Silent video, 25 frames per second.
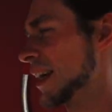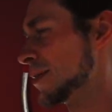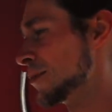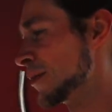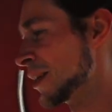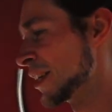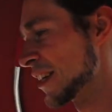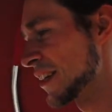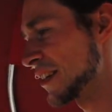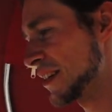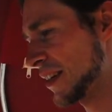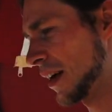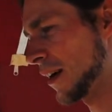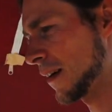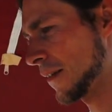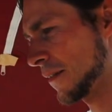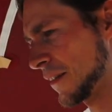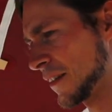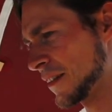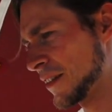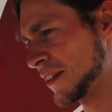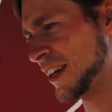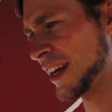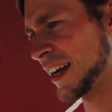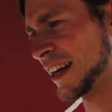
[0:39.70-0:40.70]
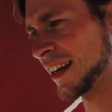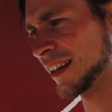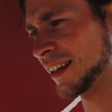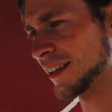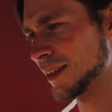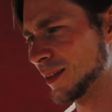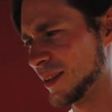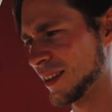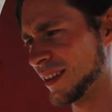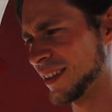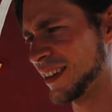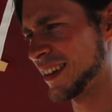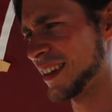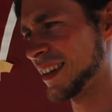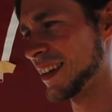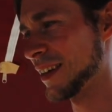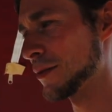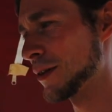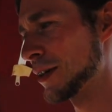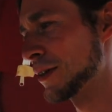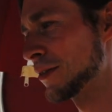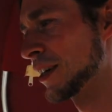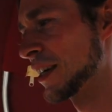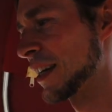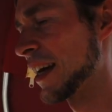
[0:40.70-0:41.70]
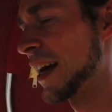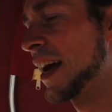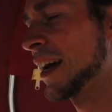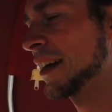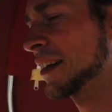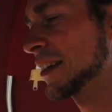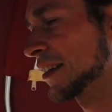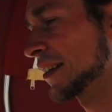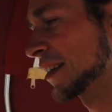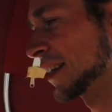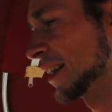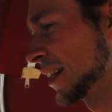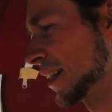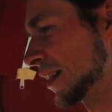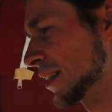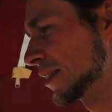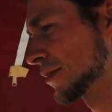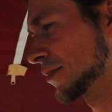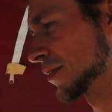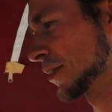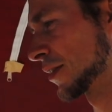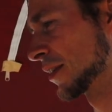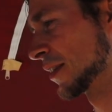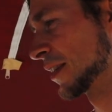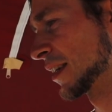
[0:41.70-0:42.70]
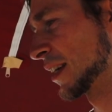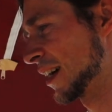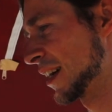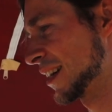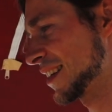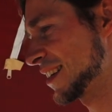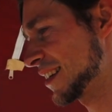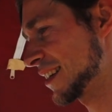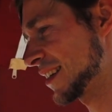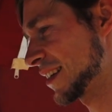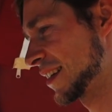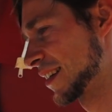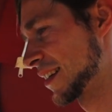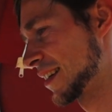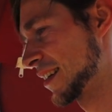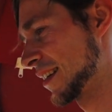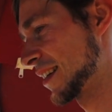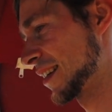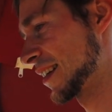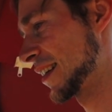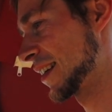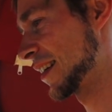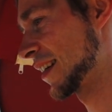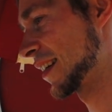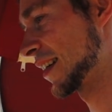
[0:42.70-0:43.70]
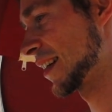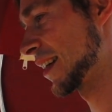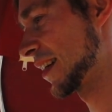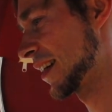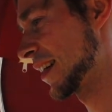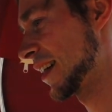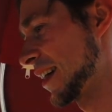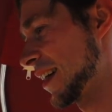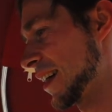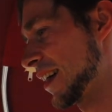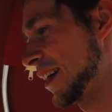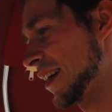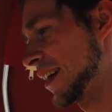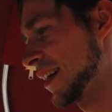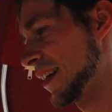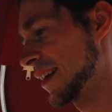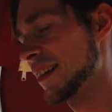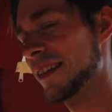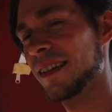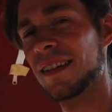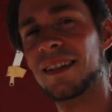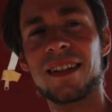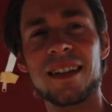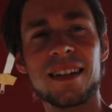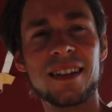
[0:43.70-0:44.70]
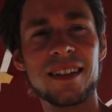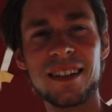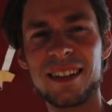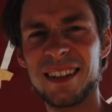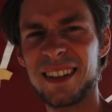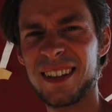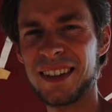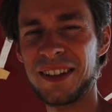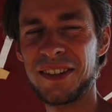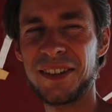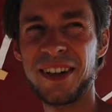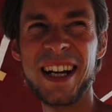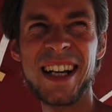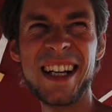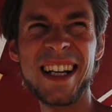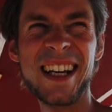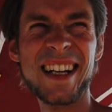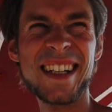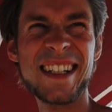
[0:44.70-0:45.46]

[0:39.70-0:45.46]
minutes off the channel. We want to anchor there for the night. Great idea, right? Great